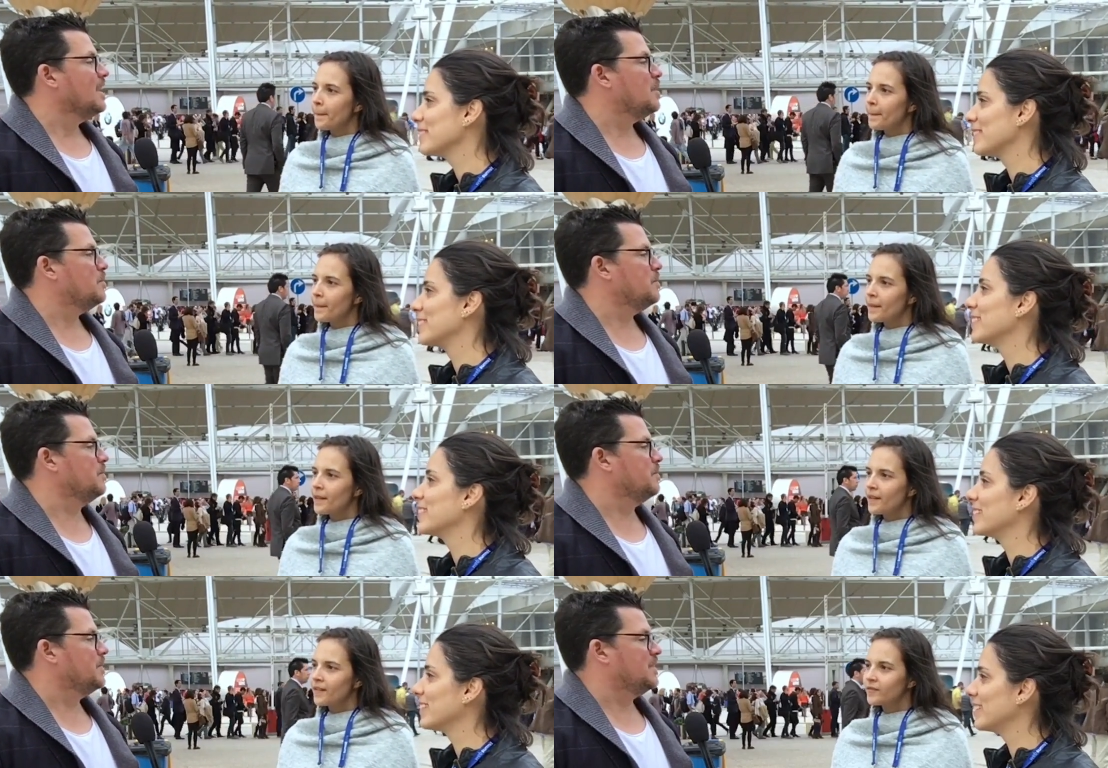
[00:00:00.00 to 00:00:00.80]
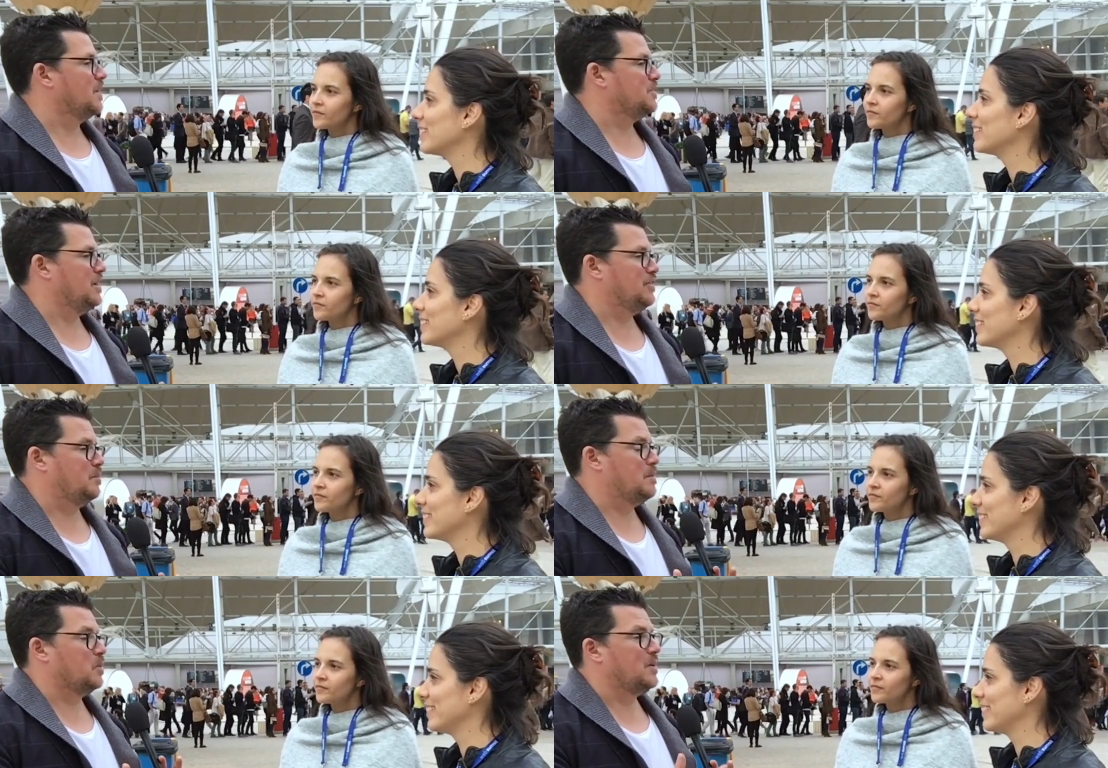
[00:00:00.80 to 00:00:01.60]
Speaker 1: Uh, so, so,
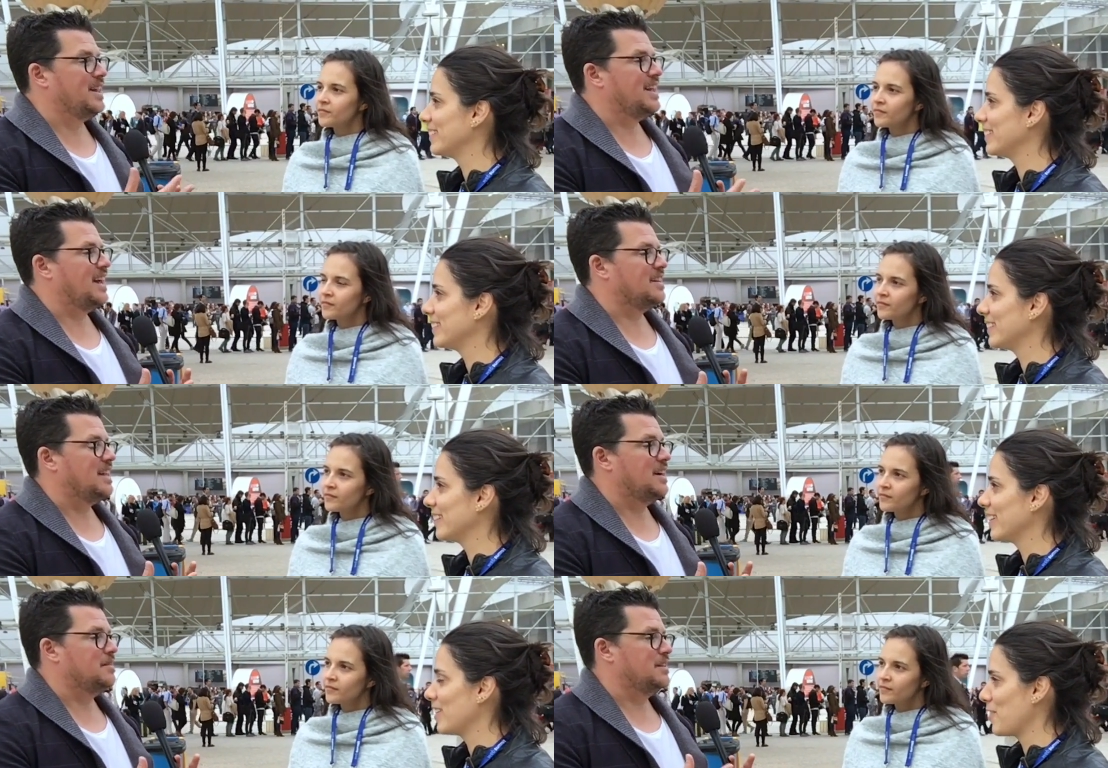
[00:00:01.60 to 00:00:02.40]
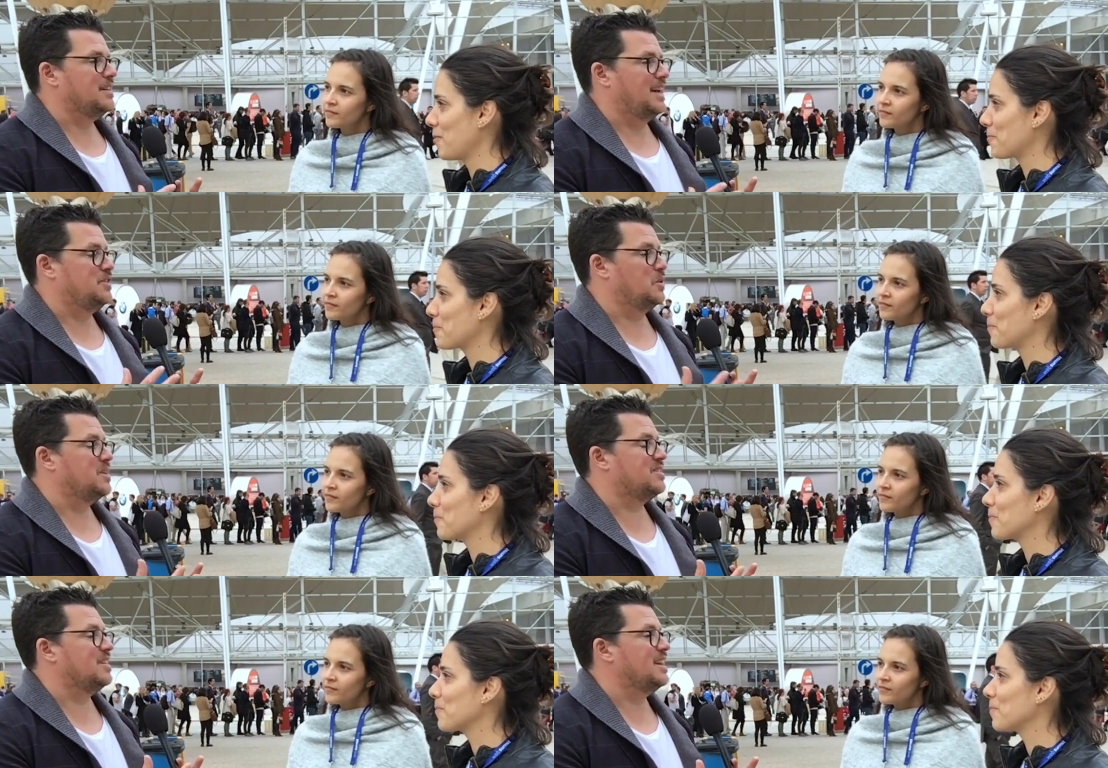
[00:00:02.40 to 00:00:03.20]
so people really can yeah, uh,
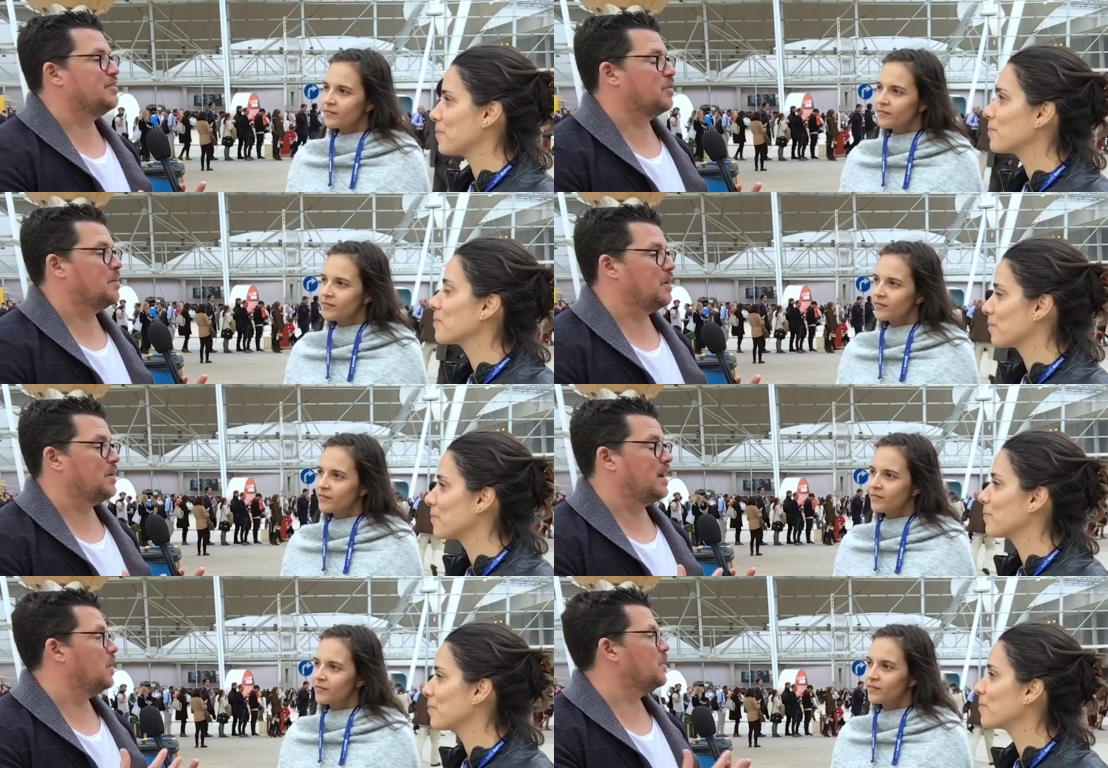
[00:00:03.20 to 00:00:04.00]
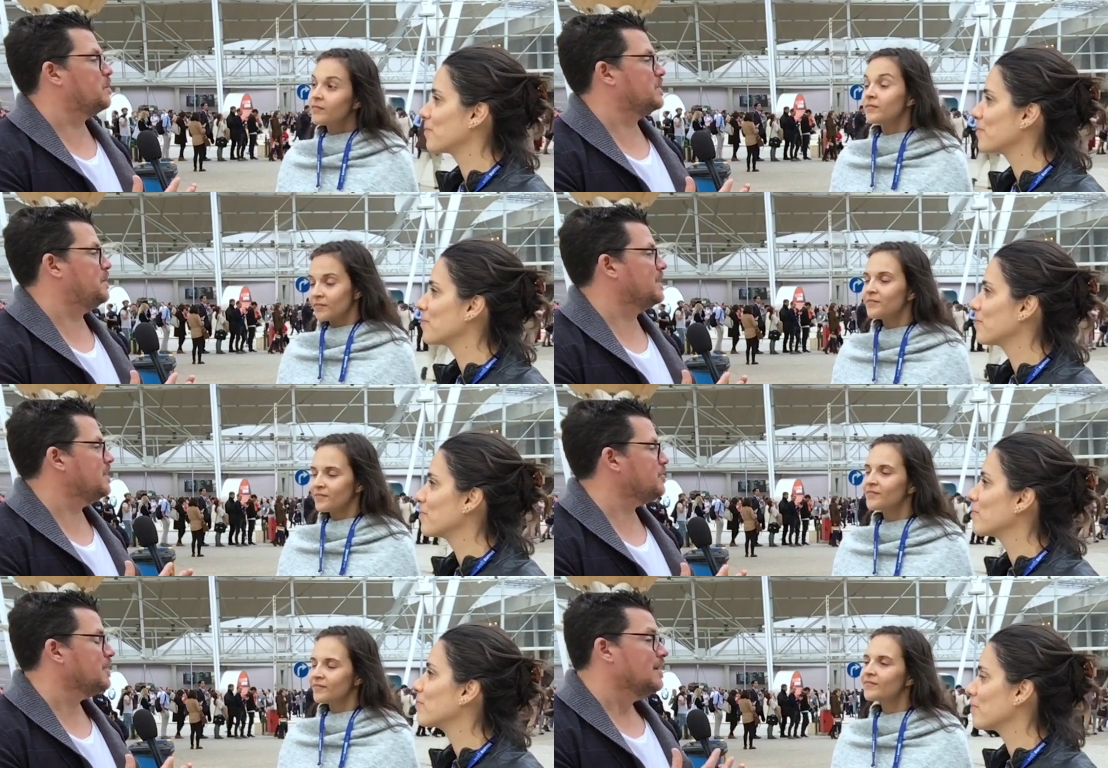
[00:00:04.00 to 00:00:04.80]
enjoy a city from a really local
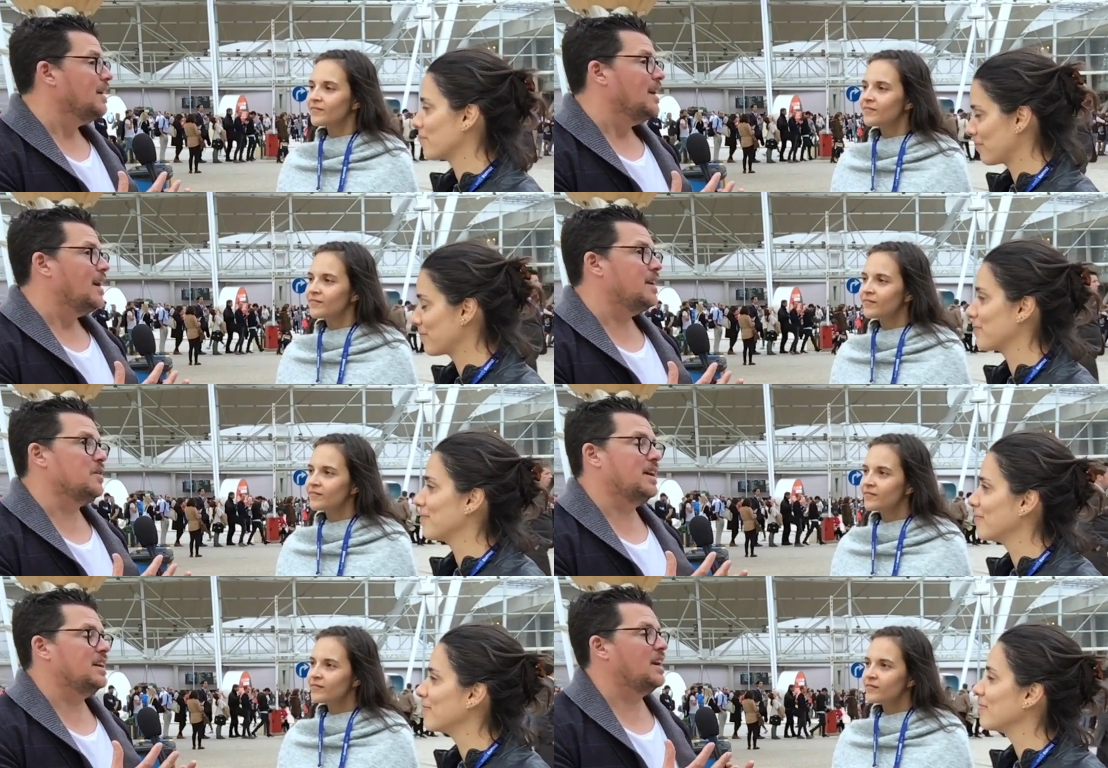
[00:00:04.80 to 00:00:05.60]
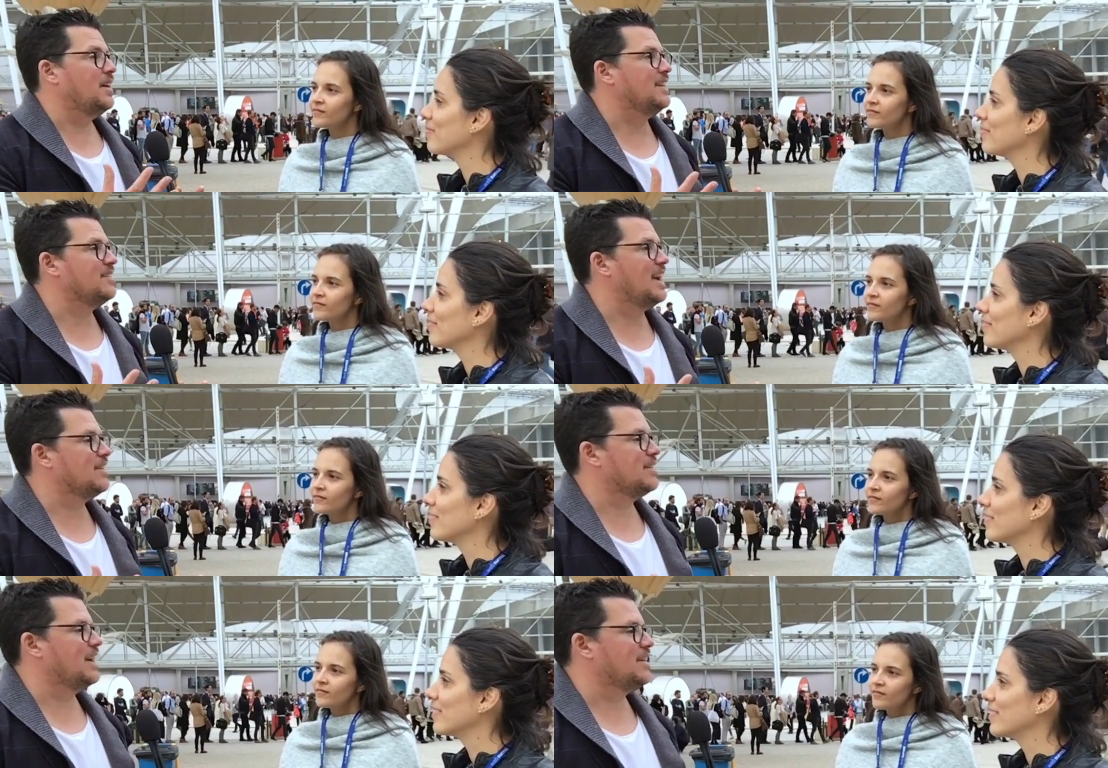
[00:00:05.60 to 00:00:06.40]
perspective. Uh, you're here now at,
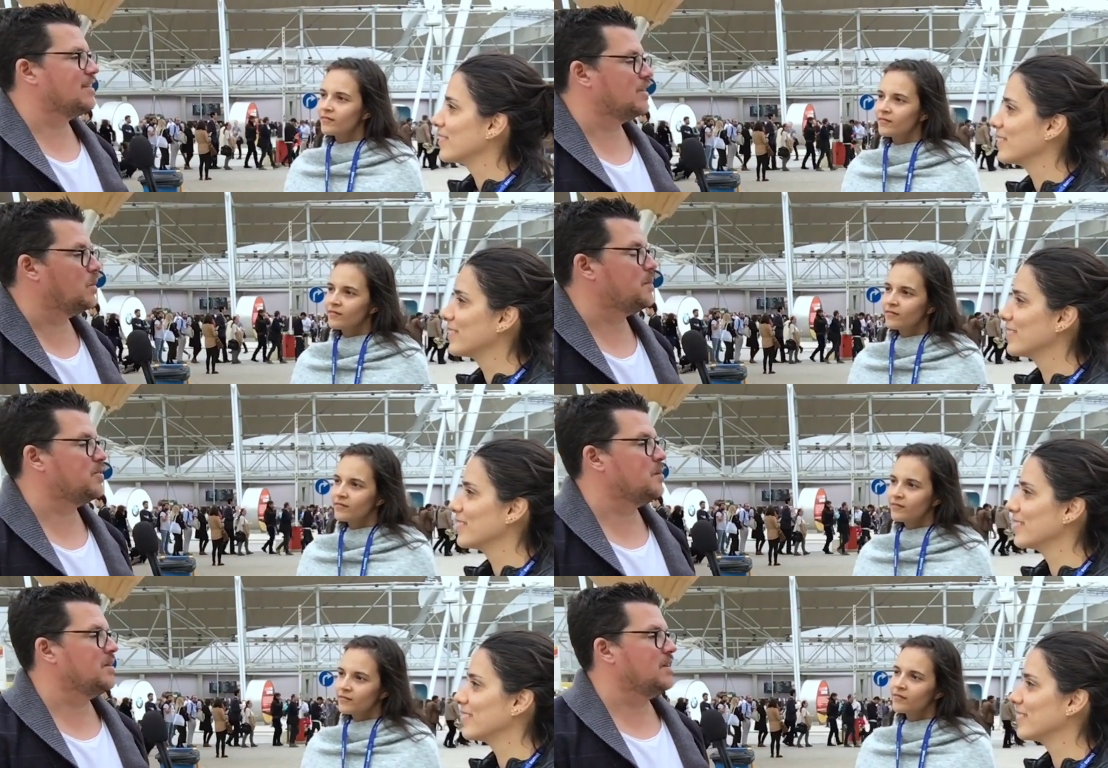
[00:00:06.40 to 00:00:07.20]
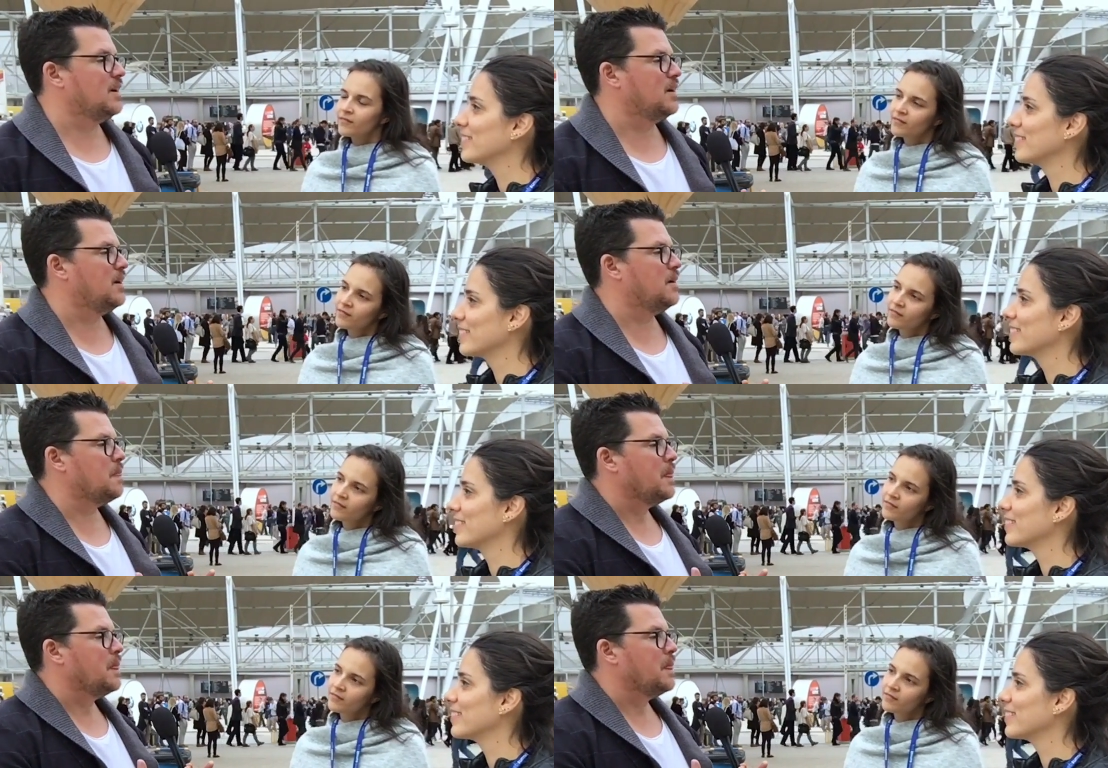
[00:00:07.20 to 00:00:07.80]
at, at, at the Web Summit. Uh,